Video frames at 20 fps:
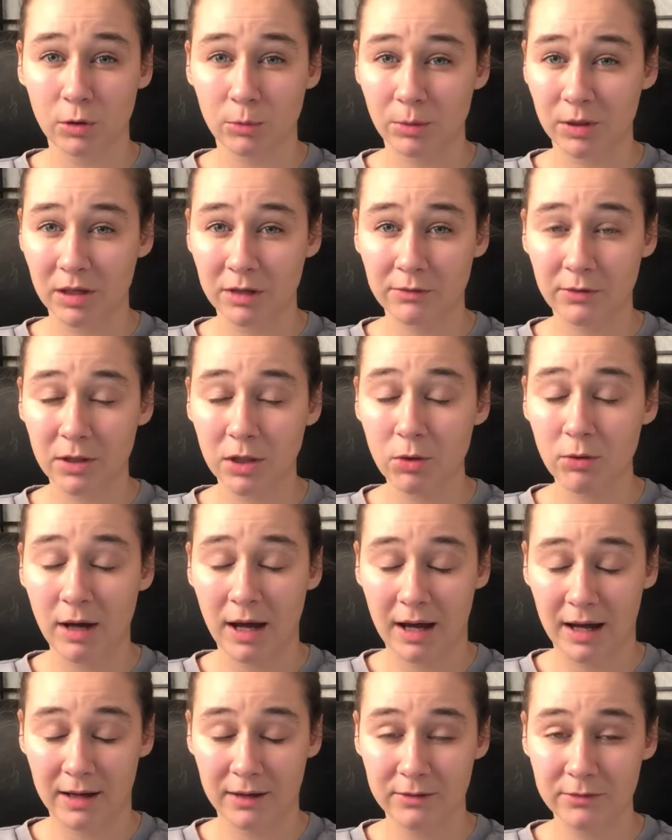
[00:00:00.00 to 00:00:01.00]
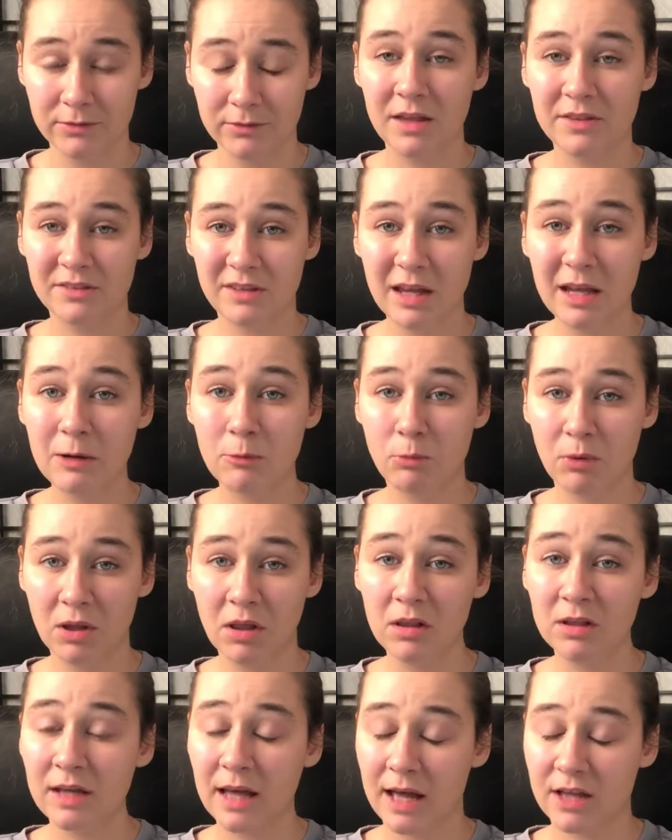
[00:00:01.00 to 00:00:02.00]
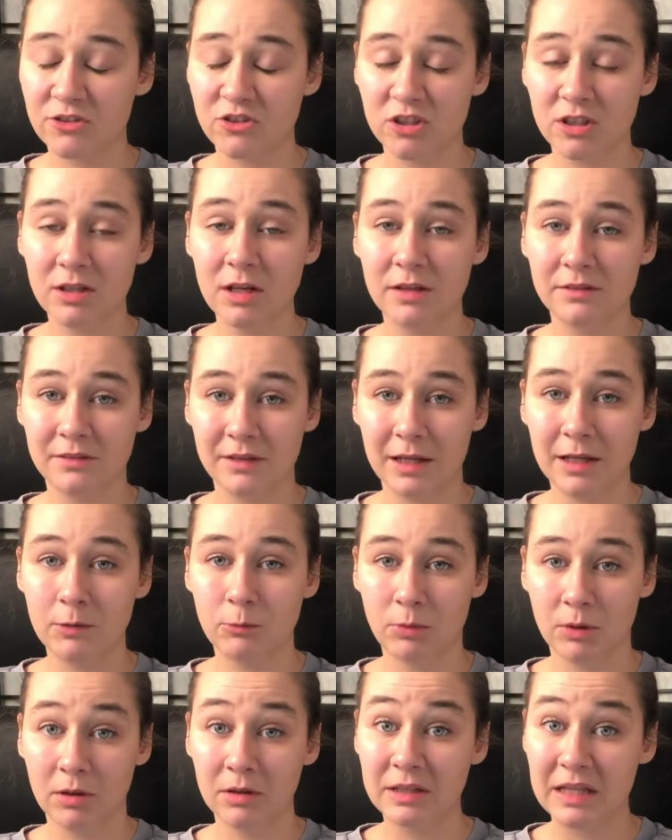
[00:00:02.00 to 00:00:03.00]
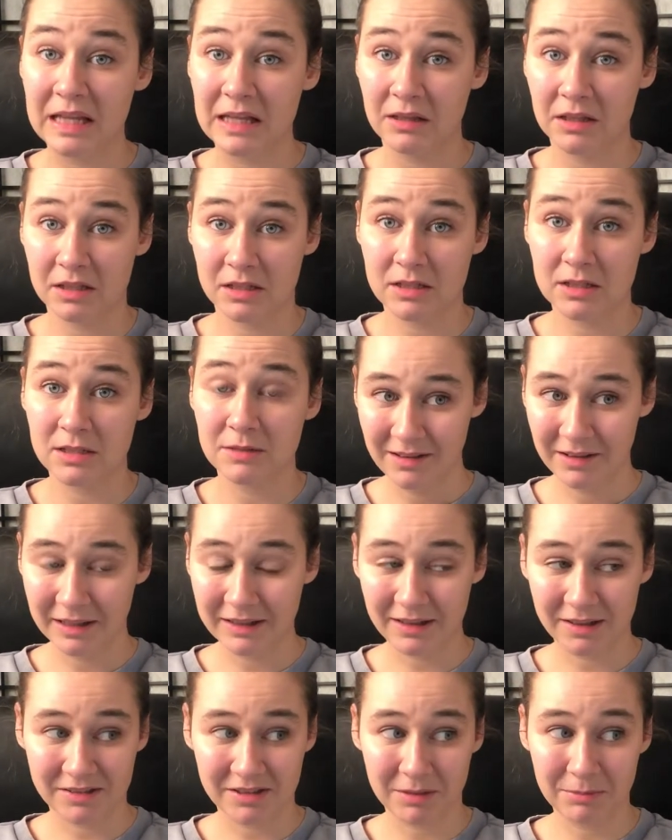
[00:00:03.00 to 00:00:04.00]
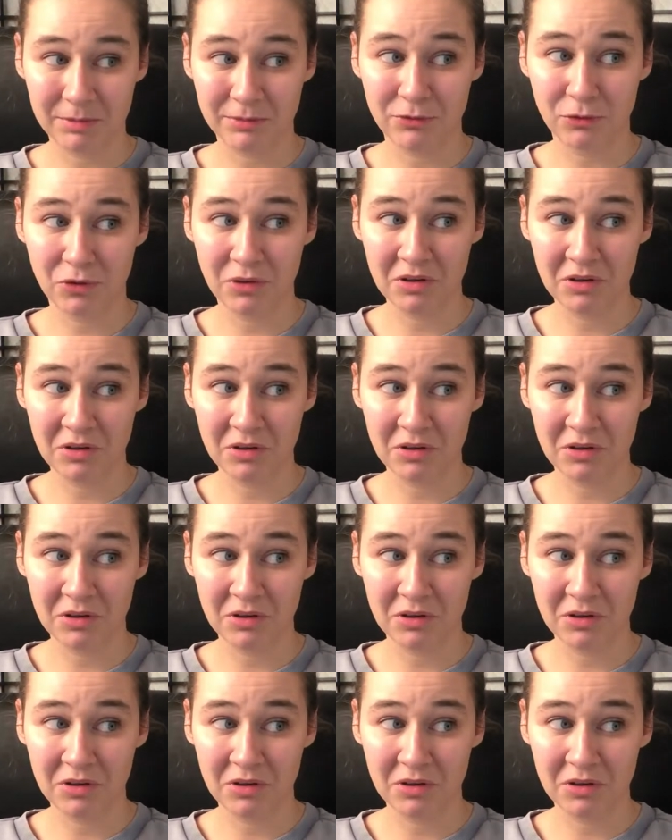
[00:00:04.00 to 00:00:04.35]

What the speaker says: whatever you have, and they will catch it and they will kill it. Like I said before,